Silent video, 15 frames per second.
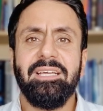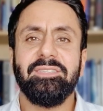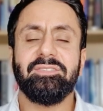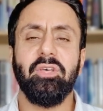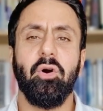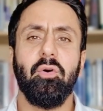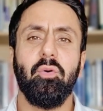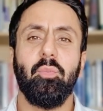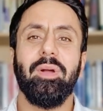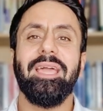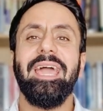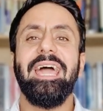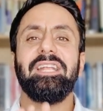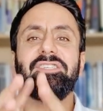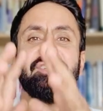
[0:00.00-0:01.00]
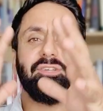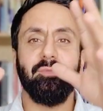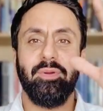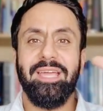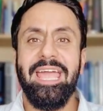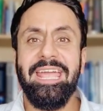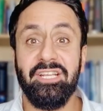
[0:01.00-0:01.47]
So we're, get a,
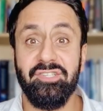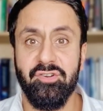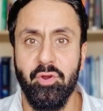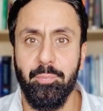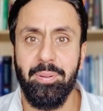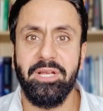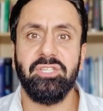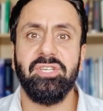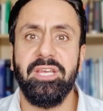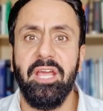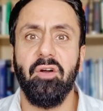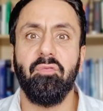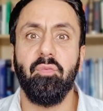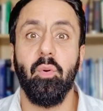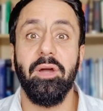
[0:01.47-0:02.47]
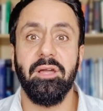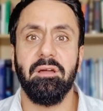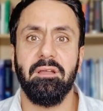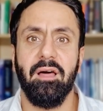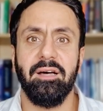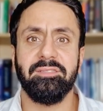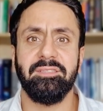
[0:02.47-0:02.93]
we're getting a general picture here of what
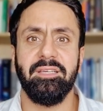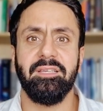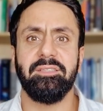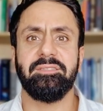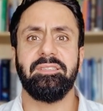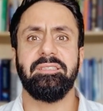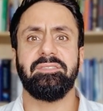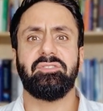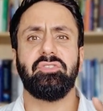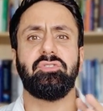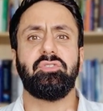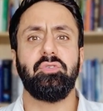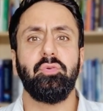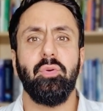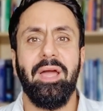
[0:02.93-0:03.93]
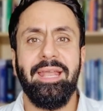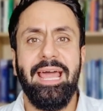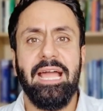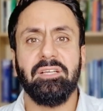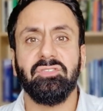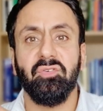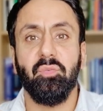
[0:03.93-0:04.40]
ikhlas is, is to do an
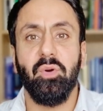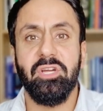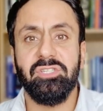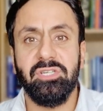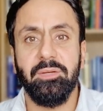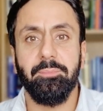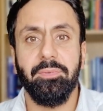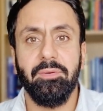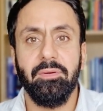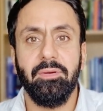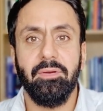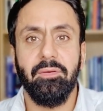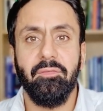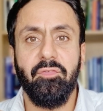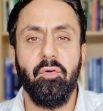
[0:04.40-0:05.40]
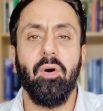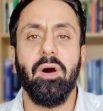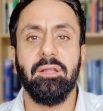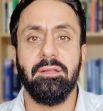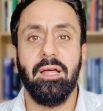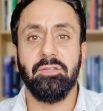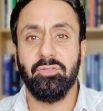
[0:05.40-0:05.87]
act of worship for
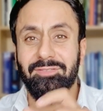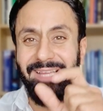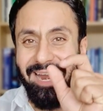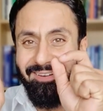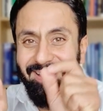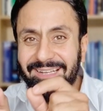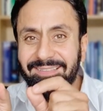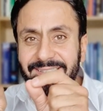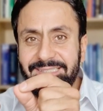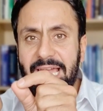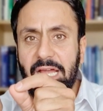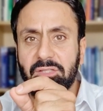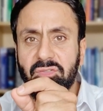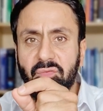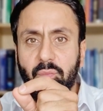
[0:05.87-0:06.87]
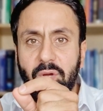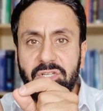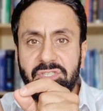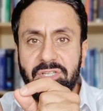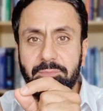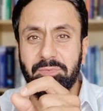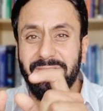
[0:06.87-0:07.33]
Allah, to direct this act of
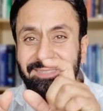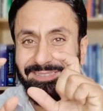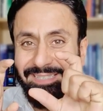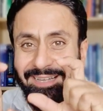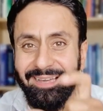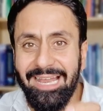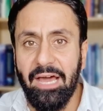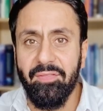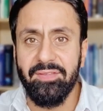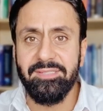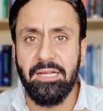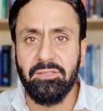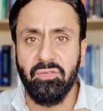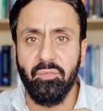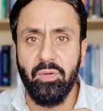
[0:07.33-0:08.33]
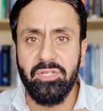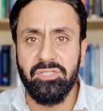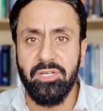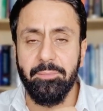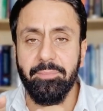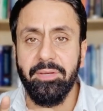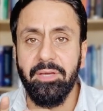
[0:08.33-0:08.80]
worship, to single out this act of
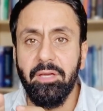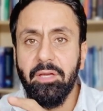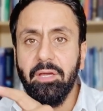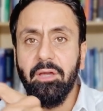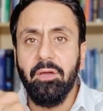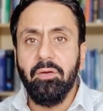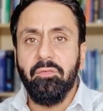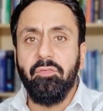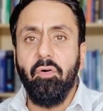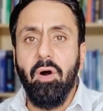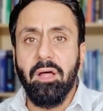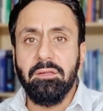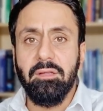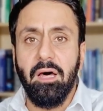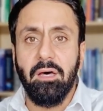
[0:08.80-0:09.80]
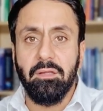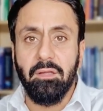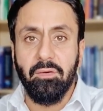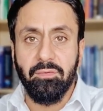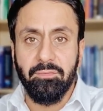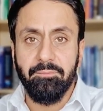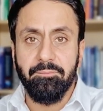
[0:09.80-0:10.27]
worship for Allah
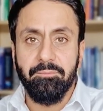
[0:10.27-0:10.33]
alone.